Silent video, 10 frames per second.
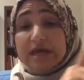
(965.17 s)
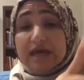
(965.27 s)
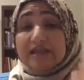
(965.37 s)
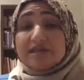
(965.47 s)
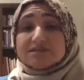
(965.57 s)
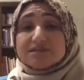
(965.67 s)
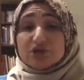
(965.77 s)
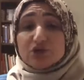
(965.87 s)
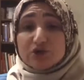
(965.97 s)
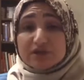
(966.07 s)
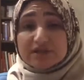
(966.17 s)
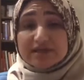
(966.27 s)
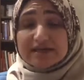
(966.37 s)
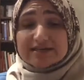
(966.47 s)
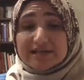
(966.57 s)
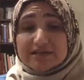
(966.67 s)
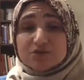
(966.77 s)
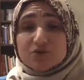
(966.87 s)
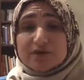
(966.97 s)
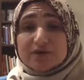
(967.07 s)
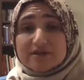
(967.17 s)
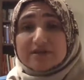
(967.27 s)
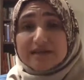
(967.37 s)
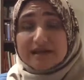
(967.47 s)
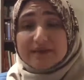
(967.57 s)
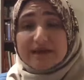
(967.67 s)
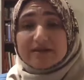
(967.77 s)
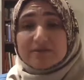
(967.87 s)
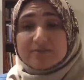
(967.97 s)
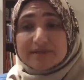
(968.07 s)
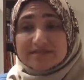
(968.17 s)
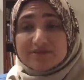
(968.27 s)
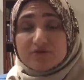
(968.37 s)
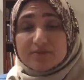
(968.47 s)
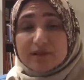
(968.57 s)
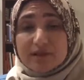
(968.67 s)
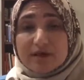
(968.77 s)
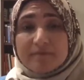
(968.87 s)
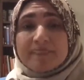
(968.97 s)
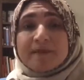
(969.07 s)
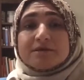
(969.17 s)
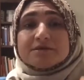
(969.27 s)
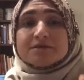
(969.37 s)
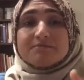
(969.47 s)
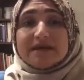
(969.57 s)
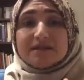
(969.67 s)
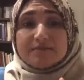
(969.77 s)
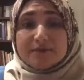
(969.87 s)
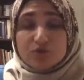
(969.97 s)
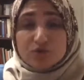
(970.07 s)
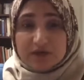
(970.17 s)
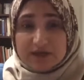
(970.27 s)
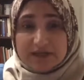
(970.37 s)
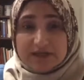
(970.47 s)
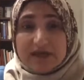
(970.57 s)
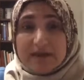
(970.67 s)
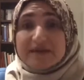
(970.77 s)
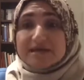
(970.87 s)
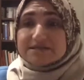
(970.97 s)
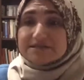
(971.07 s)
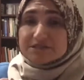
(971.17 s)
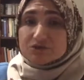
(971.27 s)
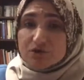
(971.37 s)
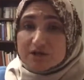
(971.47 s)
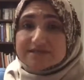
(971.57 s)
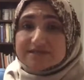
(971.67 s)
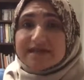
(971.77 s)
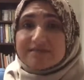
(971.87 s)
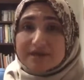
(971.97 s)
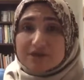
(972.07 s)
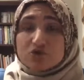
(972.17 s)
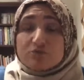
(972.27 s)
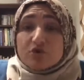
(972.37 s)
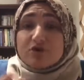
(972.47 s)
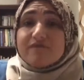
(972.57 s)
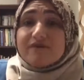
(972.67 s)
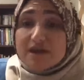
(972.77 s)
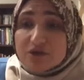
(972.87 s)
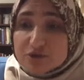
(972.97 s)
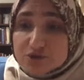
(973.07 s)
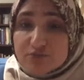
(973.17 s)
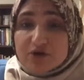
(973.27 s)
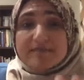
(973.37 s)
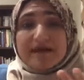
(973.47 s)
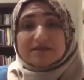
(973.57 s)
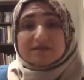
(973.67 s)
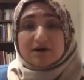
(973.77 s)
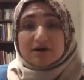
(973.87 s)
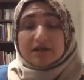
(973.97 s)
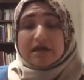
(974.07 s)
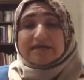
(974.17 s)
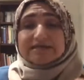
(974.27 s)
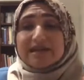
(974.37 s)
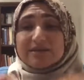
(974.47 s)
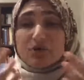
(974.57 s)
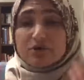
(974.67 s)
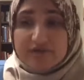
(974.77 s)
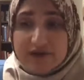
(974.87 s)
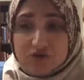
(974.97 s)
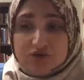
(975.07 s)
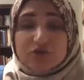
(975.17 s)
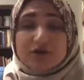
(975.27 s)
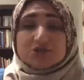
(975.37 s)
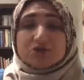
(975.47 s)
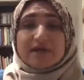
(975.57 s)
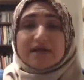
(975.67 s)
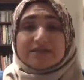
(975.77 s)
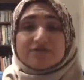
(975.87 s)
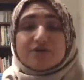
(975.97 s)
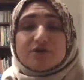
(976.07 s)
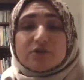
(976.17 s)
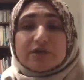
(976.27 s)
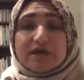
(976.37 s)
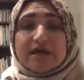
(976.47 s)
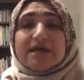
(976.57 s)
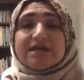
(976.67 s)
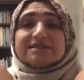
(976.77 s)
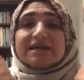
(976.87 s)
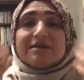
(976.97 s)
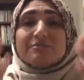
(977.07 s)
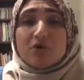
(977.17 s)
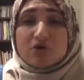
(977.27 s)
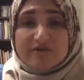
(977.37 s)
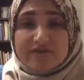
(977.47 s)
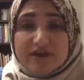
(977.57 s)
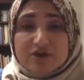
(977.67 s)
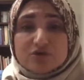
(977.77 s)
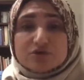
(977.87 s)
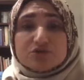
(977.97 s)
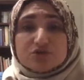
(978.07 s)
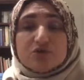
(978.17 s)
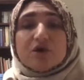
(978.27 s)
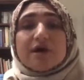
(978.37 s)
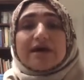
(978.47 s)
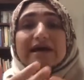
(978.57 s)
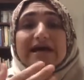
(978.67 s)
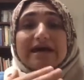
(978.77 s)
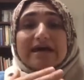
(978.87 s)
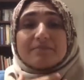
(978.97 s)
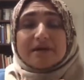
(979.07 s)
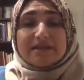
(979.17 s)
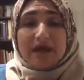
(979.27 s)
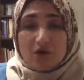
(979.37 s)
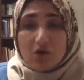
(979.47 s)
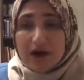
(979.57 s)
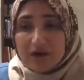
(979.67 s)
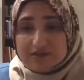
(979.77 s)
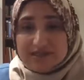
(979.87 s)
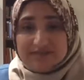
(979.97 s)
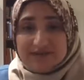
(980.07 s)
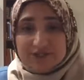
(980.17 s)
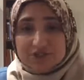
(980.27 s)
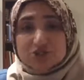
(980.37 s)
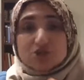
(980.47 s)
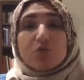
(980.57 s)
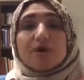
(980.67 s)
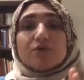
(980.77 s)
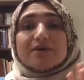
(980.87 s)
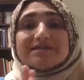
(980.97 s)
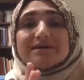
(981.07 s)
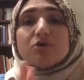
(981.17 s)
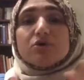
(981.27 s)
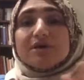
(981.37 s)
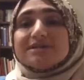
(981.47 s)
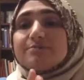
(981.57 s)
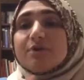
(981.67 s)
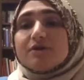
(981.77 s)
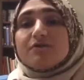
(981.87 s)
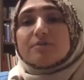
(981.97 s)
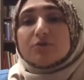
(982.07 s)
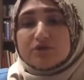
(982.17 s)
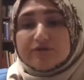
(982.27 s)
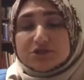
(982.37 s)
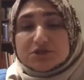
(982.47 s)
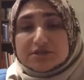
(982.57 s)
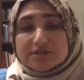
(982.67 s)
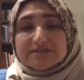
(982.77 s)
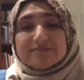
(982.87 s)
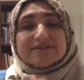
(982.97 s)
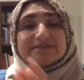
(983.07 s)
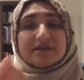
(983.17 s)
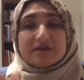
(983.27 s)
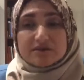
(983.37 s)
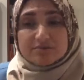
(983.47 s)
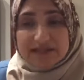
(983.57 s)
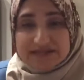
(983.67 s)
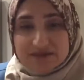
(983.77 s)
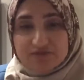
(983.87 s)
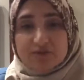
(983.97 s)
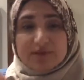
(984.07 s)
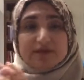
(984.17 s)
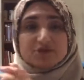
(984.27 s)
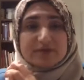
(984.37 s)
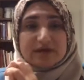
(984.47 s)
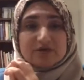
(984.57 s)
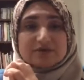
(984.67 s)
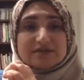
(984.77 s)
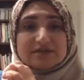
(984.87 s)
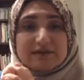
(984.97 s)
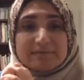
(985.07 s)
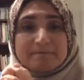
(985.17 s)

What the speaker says: And it's a good thing. It's also another ni'mah, another blessing from Allah, to be a little bit worried, because this worry is going to make you motivate you to put a mask on. It's going to motivate you to wash your hands frequently. It's going to motivate you to not go out as much. So it's a part of our motivational system. It's another blessing from Allah subhanahu wa ta'ala.